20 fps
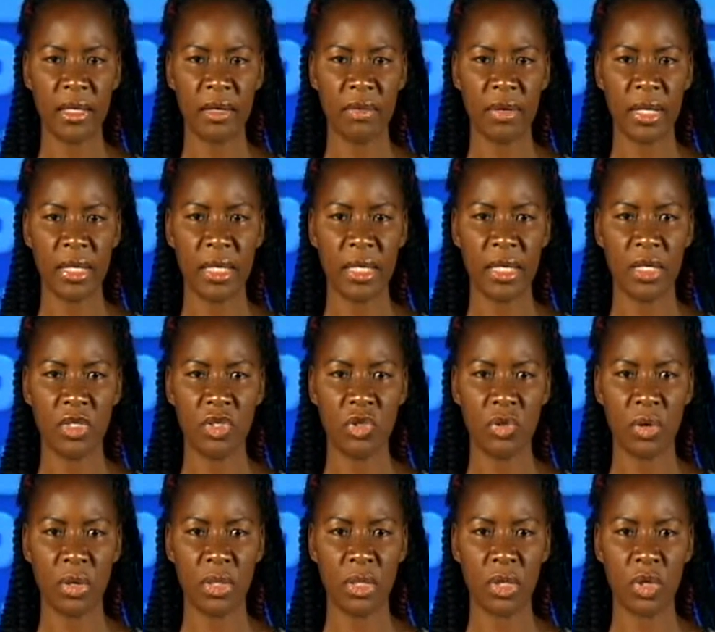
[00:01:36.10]
Grenadines
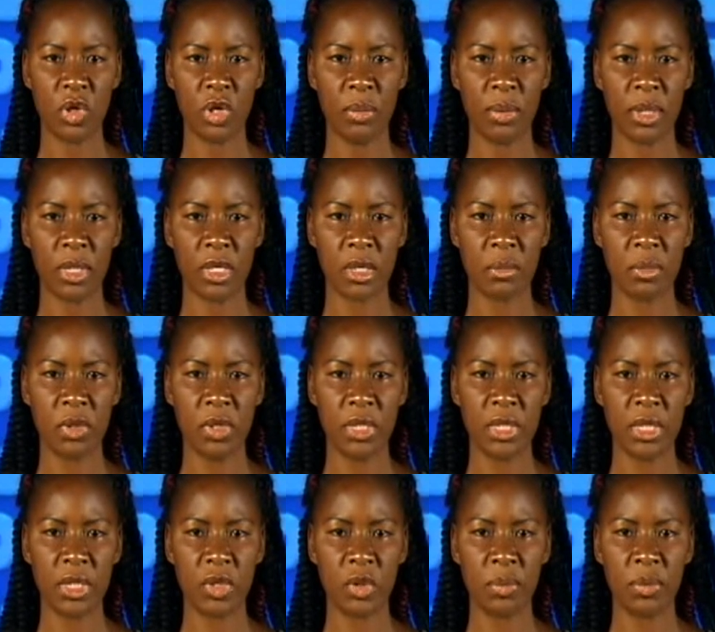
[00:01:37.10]
joined the global
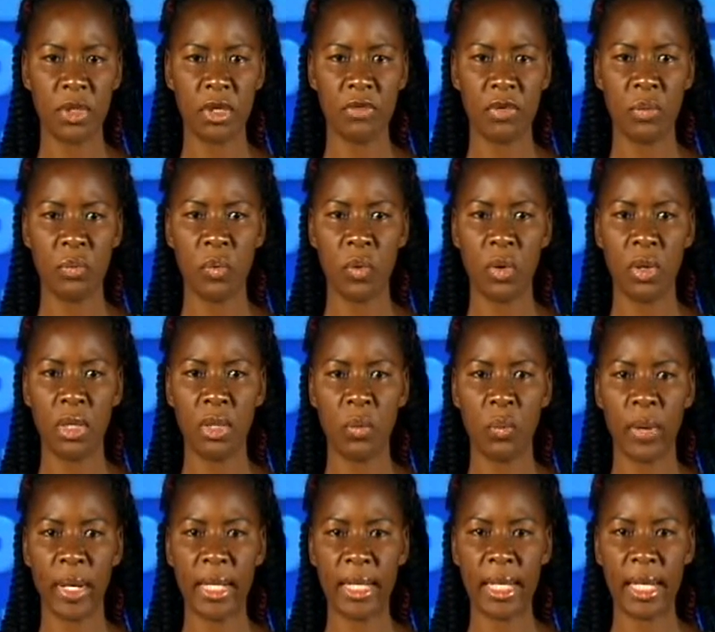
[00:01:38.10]
community in observing World
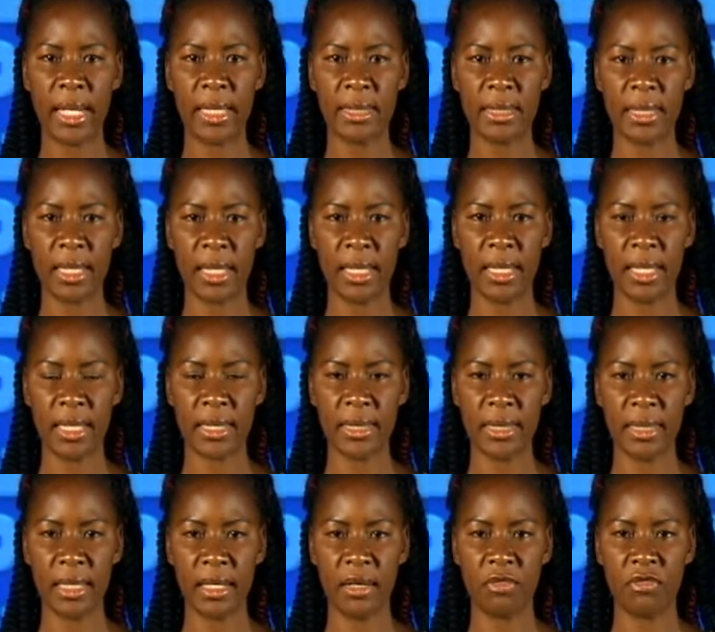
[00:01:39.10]
Wetlands Day
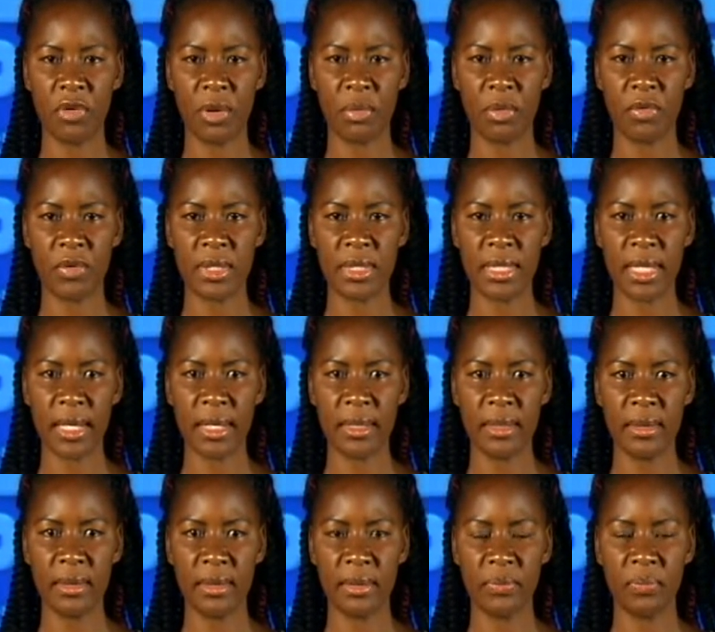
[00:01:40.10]
yesterday, February
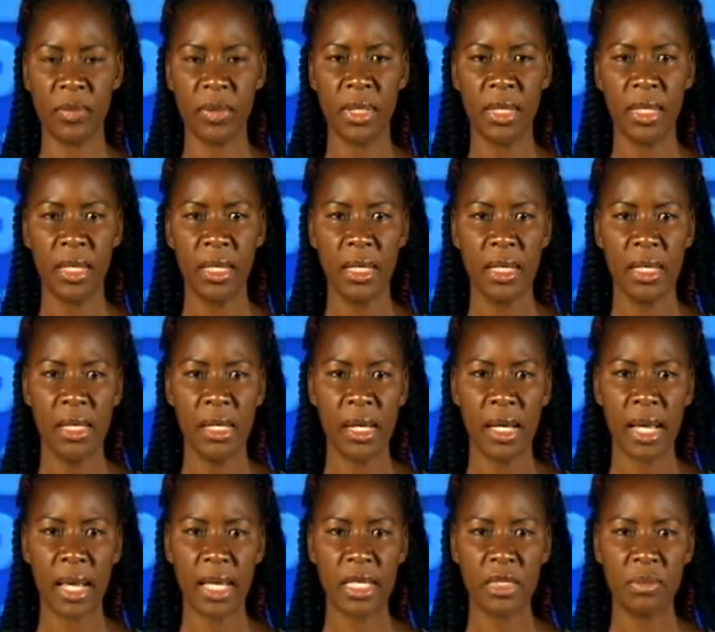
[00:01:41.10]
2nd.
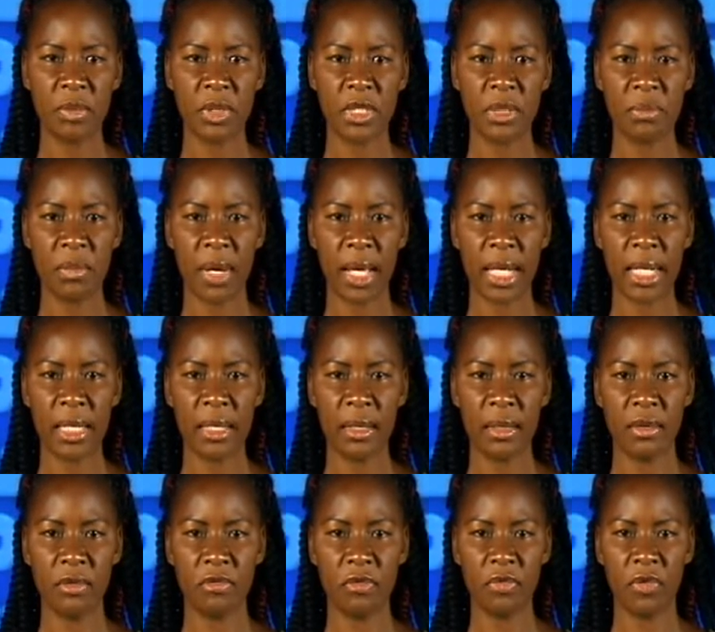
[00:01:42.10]
Cosmos
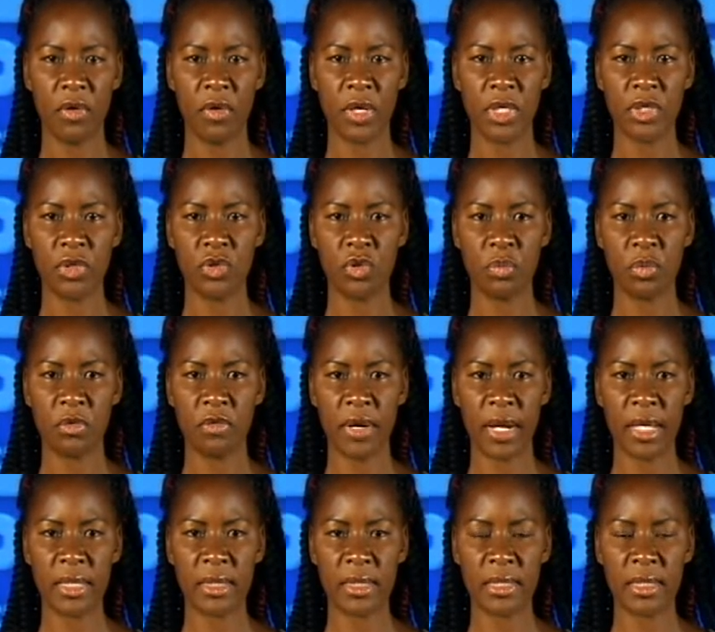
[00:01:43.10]
MacLeod, forestry
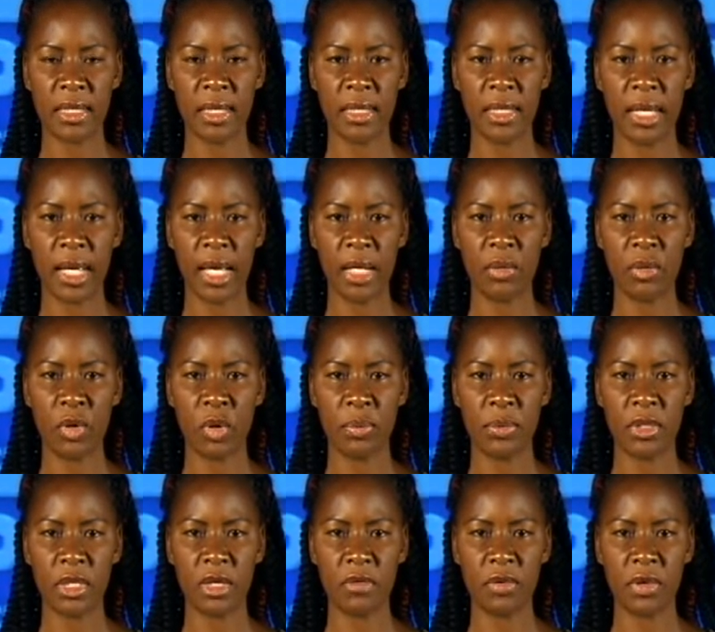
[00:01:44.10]
supervisor, said the annual
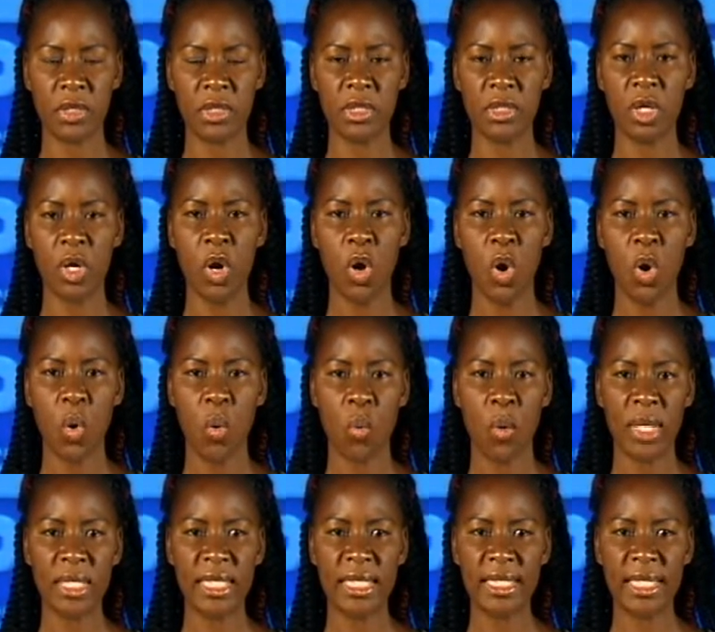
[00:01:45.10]
observance
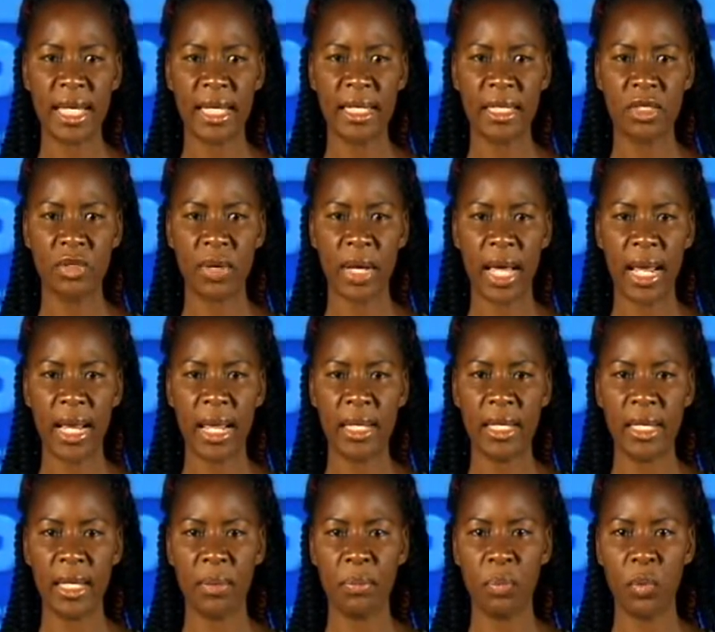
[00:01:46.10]
was intended to highlight
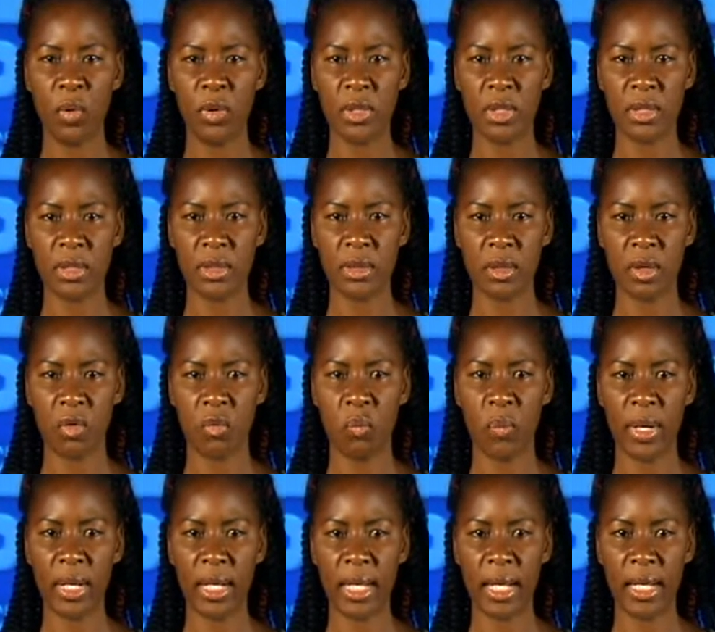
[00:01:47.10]
the importance of
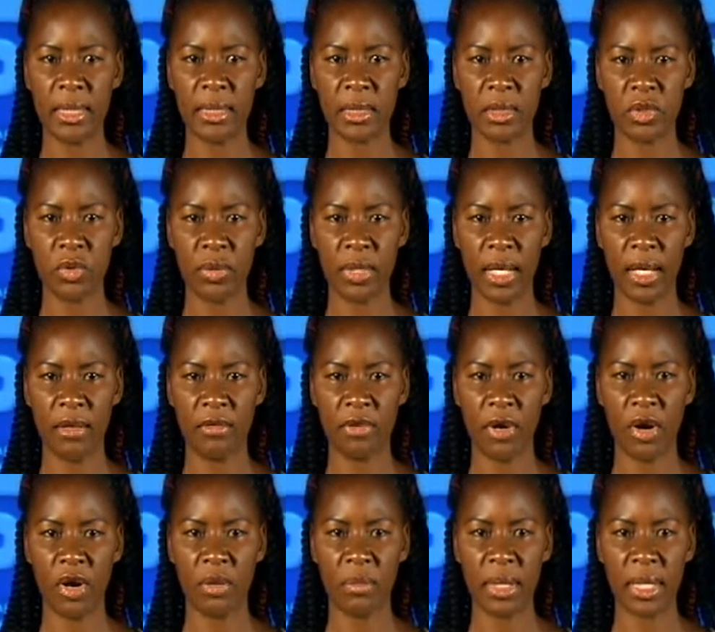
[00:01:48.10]
wetlands to the
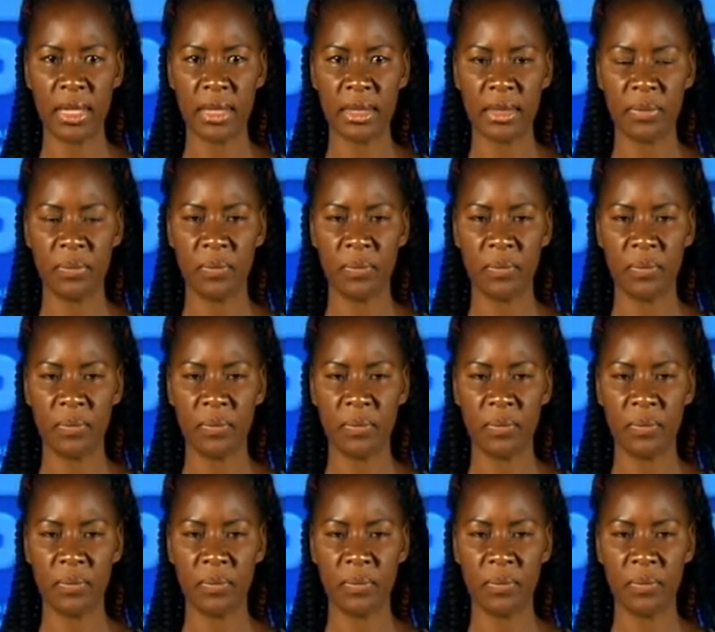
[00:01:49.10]
environment.